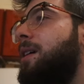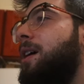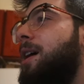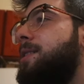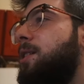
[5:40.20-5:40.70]

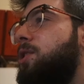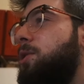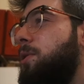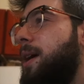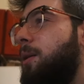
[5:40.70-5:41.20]
So to
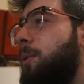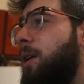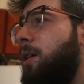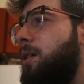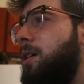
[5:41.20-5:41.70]
do that,
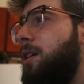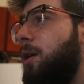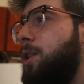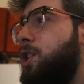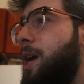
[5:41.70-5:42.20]
we're going to
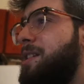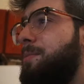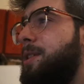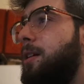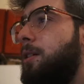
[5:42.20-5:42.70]
go to Change
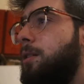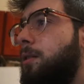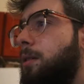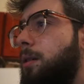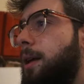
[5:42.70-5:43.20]

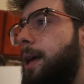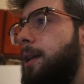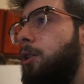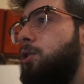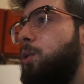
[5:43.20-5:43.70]
Material
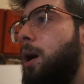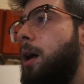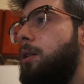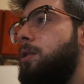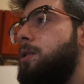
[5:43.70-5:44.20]
and go to
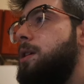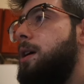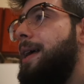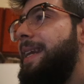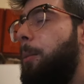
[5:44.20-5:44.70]
Colors.
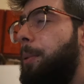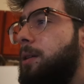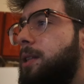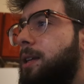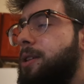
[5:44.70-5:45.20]
Now
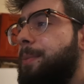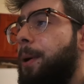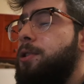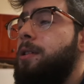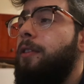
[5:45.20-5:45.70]
built in, there's a
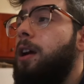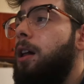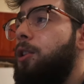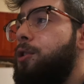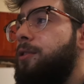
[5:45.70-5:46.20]
bunch of different
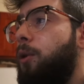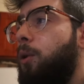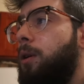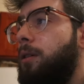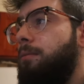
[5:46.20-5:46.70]
colors
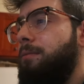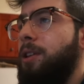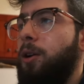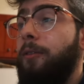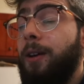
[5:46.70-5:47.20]
for
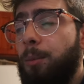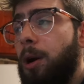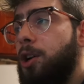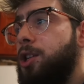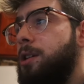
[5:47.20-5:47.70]
film
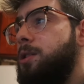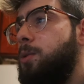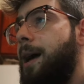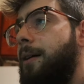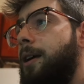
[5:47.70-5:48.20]
production. So
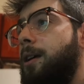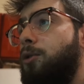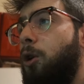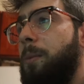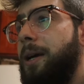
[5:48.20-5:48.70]
we have a
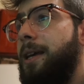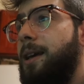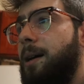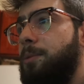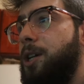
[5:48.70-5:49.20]
chroma key
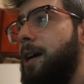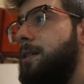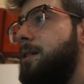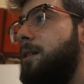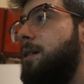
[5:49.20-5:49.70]

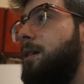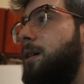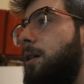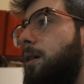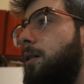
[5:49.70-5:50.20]
object
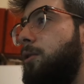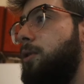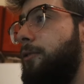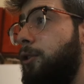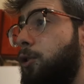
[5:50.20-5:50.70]

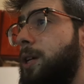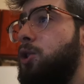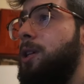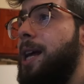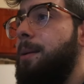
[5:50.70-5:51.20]
for green
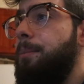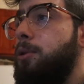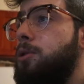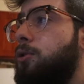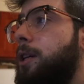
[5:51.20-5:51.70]
screen and
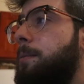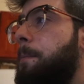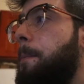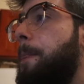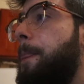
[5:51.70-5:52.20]
blue
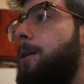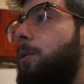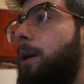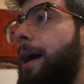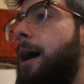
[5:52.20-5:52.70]
screen.
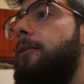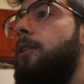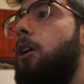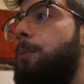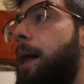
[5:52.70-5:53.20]
We have
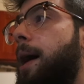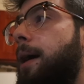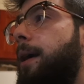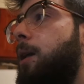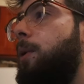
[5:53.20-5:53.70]
all
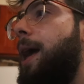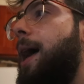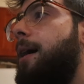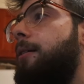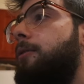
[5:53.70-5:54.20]
black and we
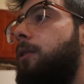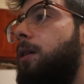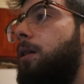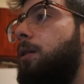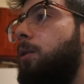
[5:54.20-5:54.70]
have all